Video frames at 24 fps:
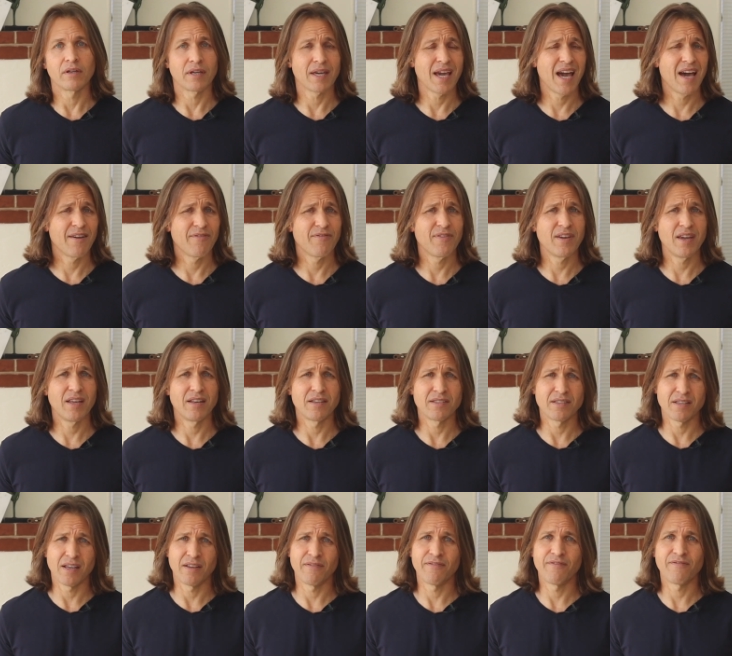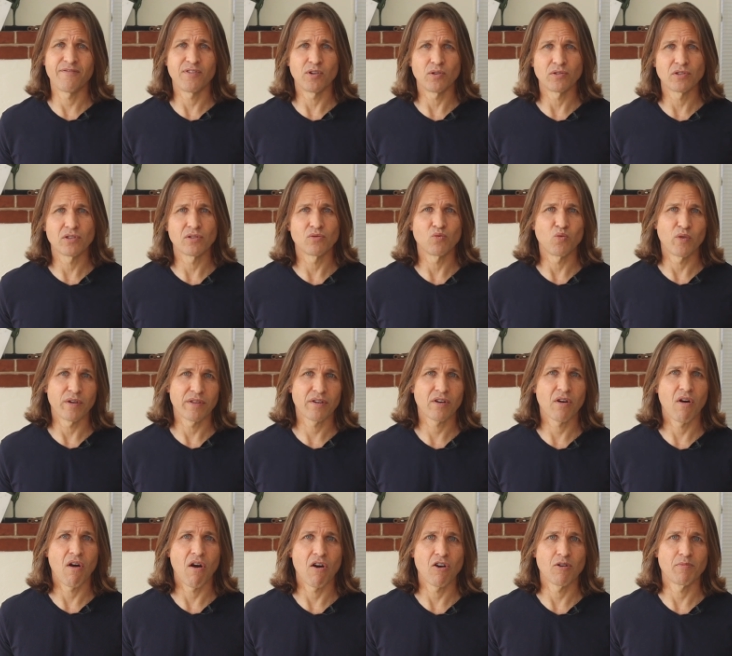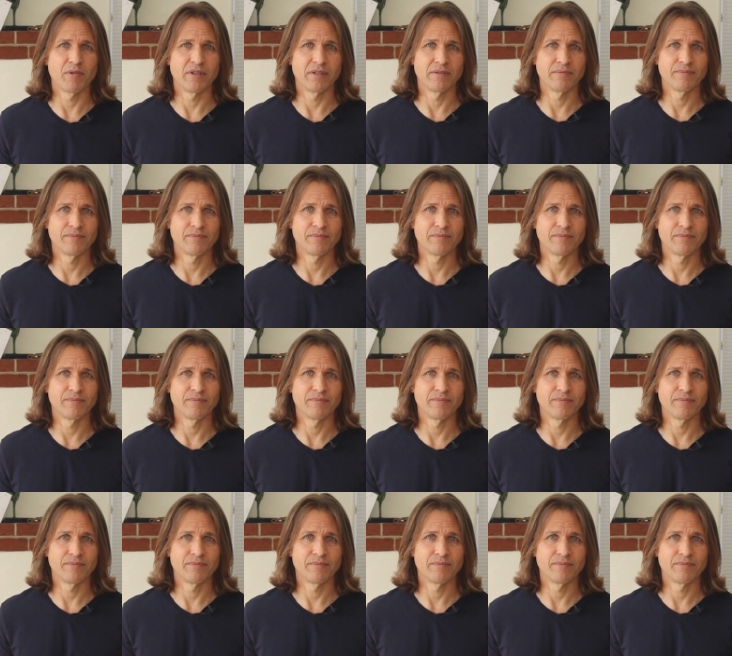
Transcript: The caffeine is then filtered with carbon.